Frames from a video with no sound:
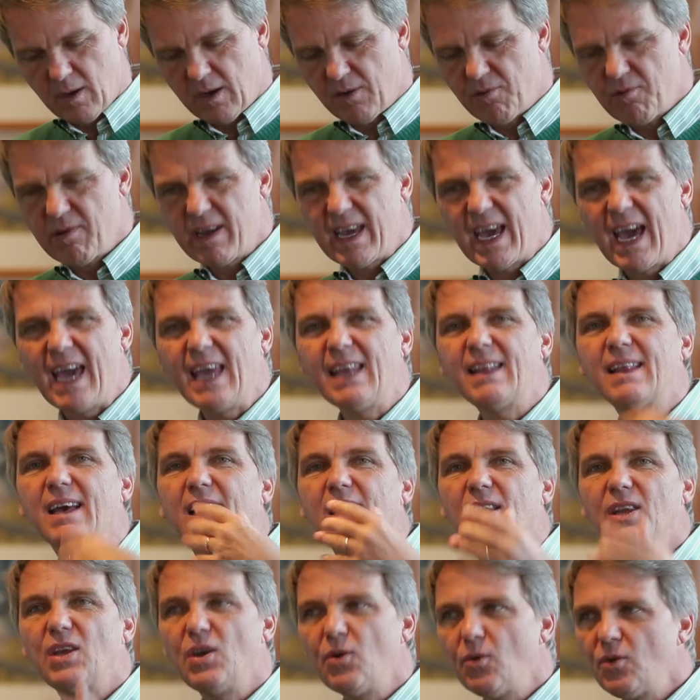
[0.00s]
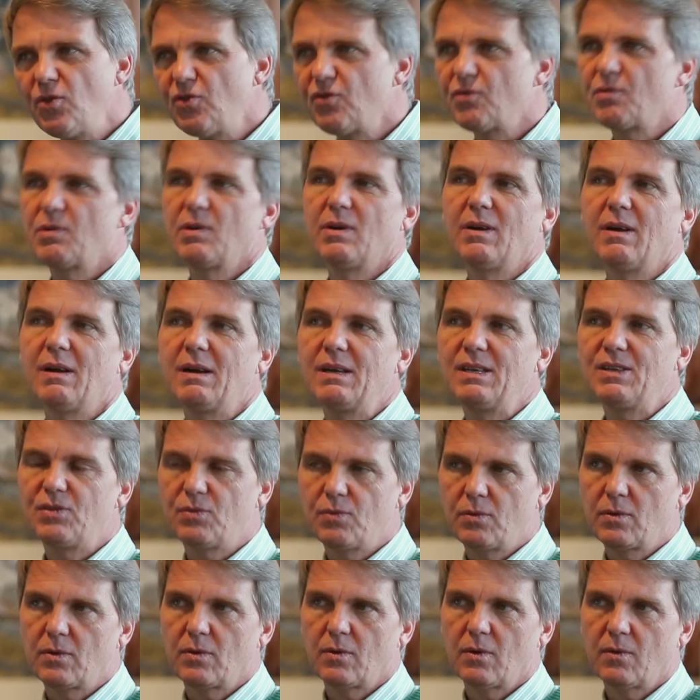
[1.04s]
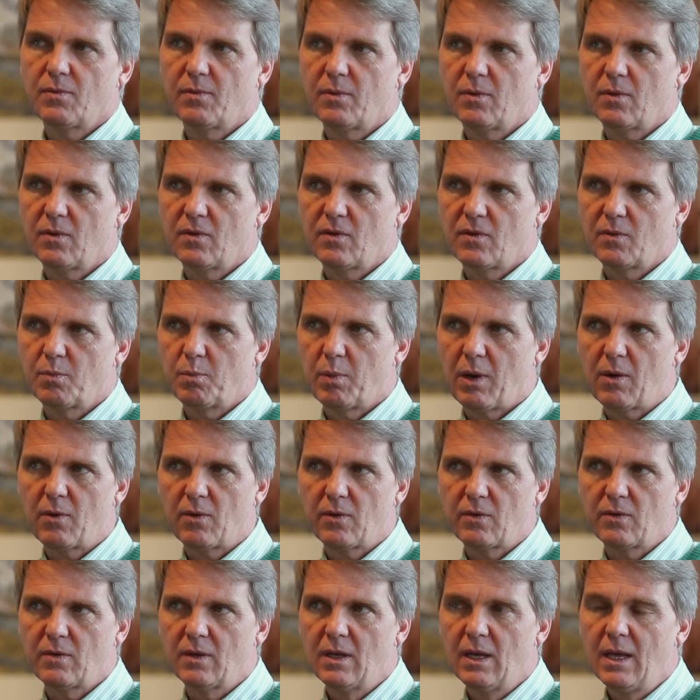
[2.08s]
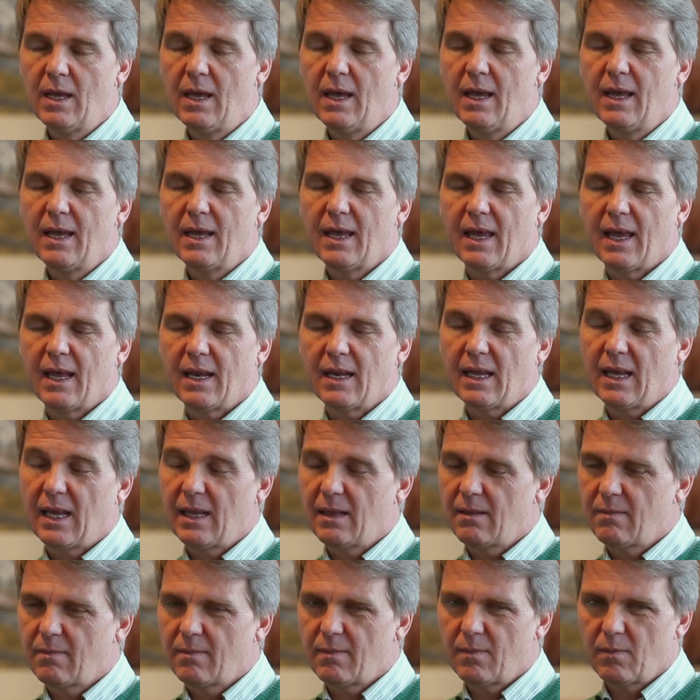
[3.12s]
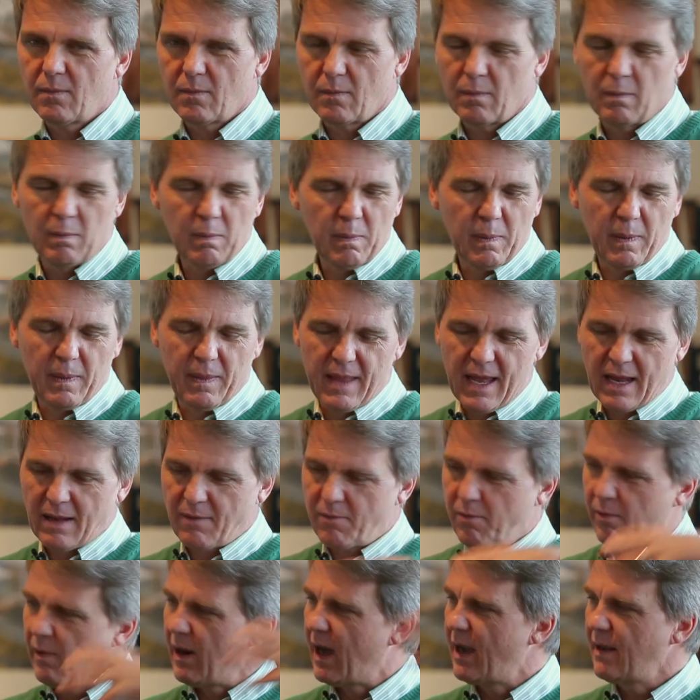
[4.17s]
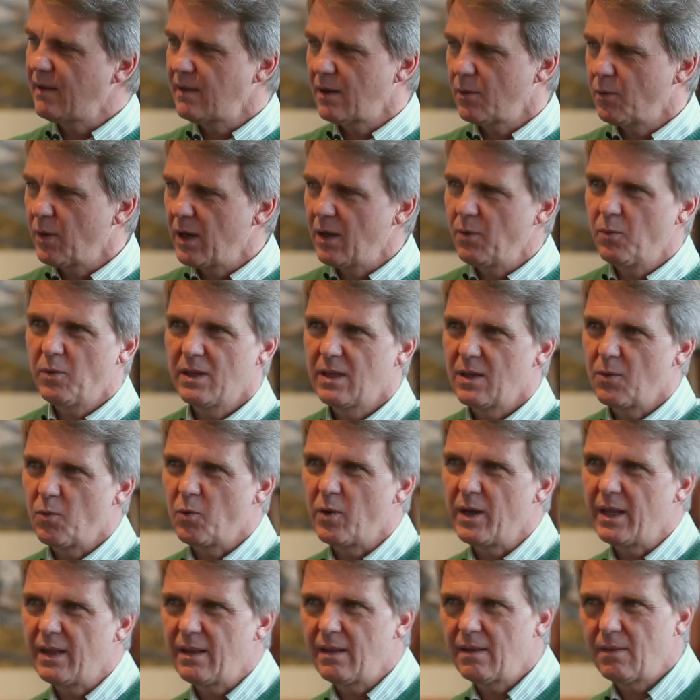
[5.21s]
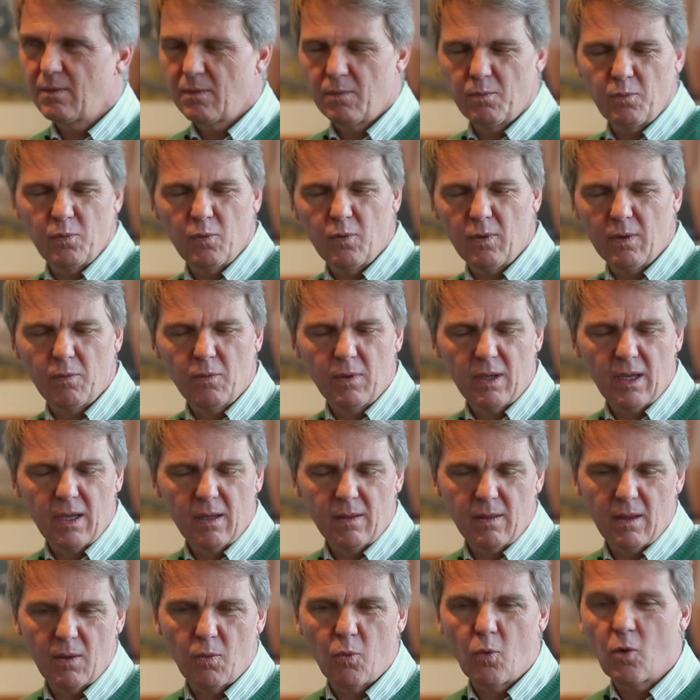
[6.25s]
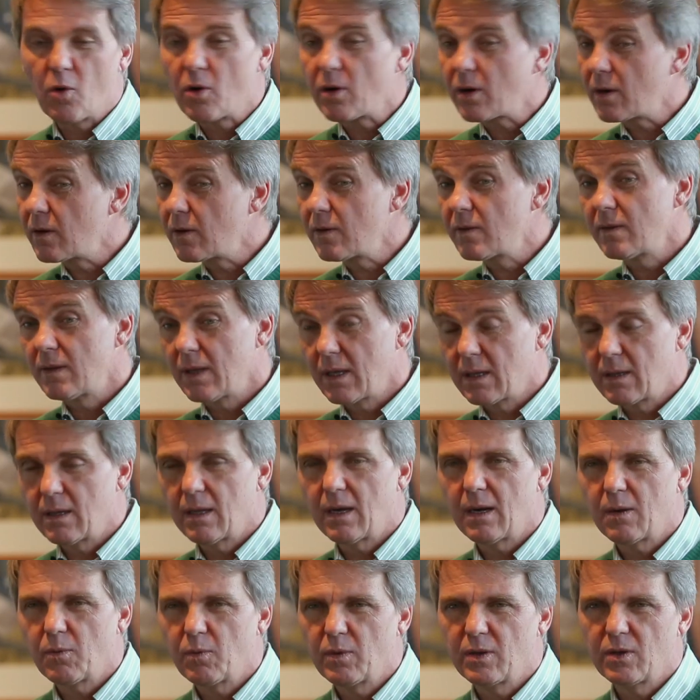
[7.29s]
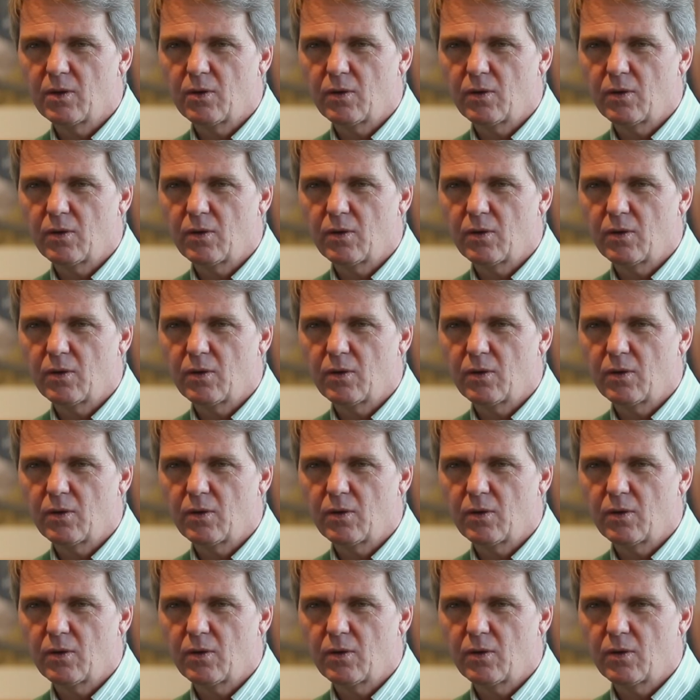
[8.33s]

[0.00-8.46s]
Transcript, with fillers: create a new generation of, of spores, and, and that flies away with the wind. The workers that are with